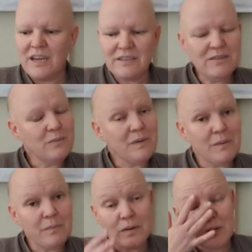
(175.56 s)
chatting to
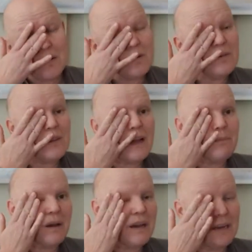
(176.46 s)
people who's
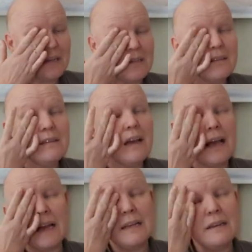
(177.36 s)
like-minded,
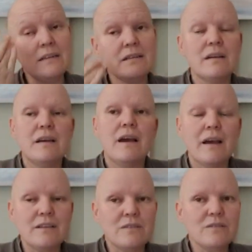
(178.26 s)
and
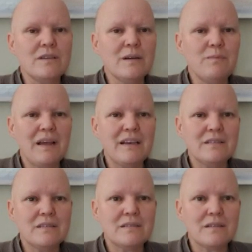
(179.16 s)
it's also a
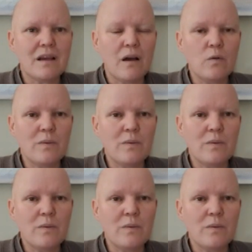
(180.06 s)
place